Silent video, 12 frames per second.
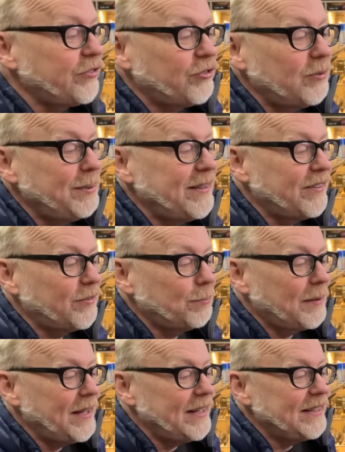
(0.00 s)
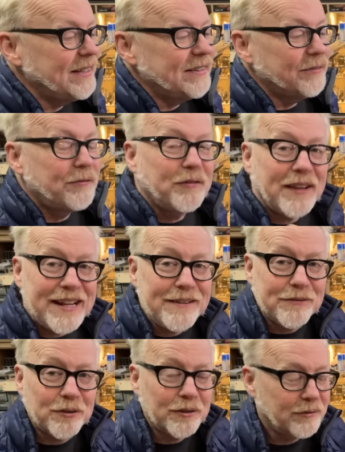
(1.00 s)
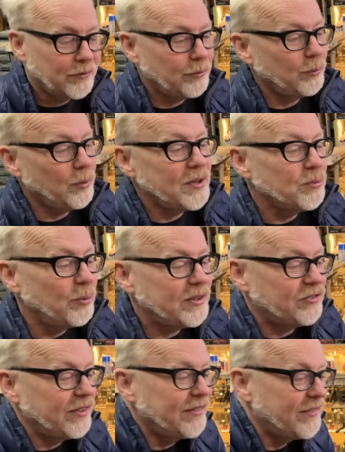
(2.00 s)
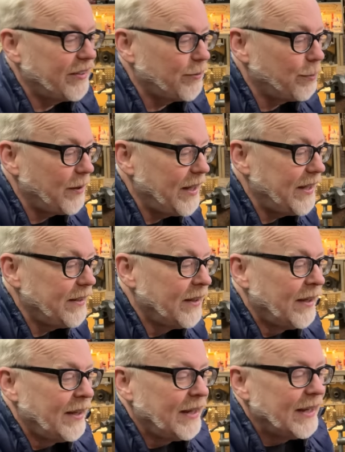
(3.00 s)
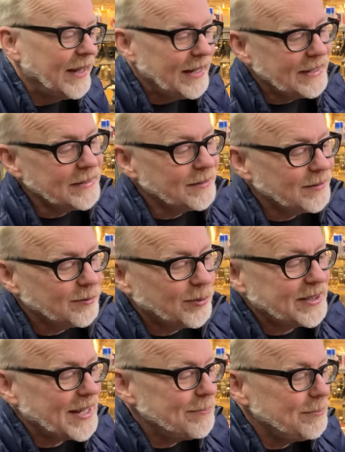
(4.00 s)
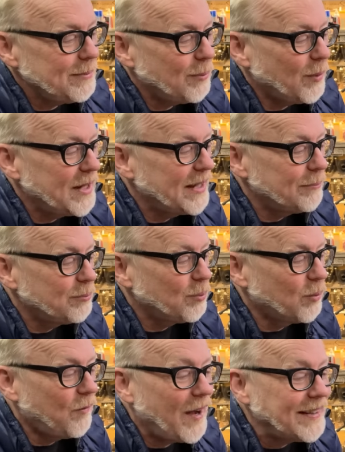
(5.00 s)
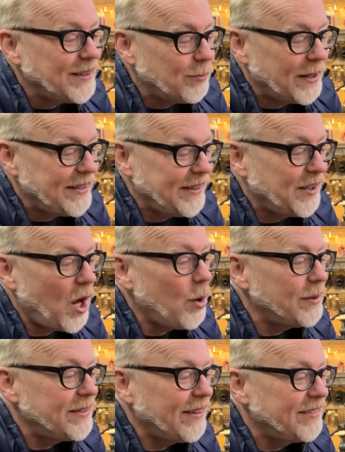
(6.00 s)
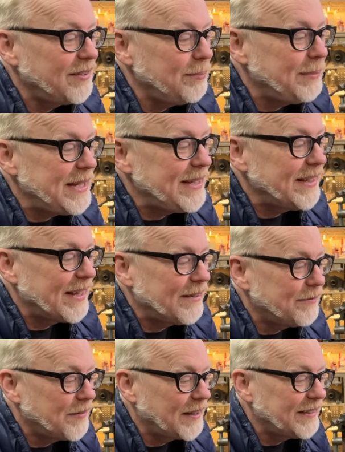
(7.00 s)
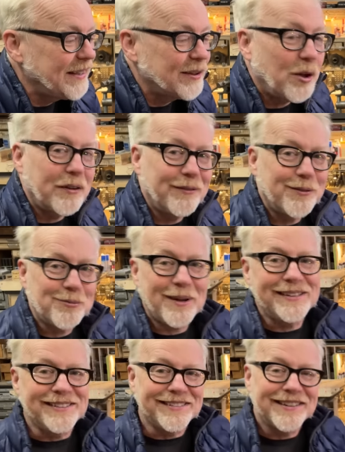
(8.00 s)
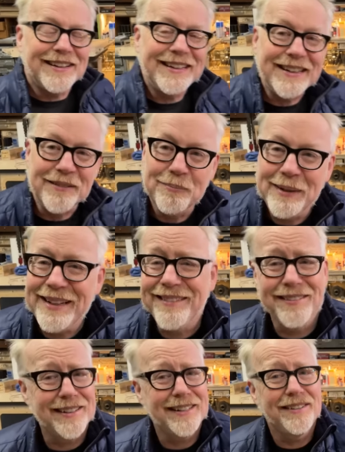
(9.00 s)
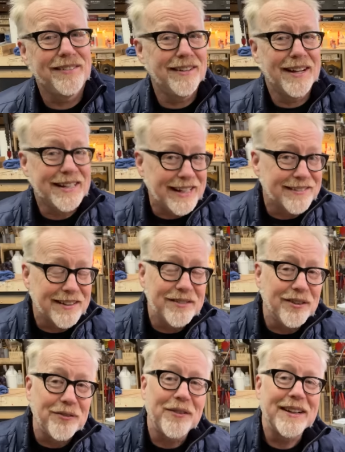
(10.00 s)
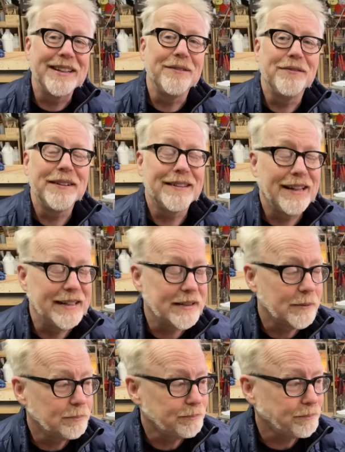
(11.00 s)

should be displayed and the flavor of, with which it's displayed. And what that, when I'm finally ready to go, it doesn't mean that I finally thought of the right design. It means that I, I guess I just finally feel like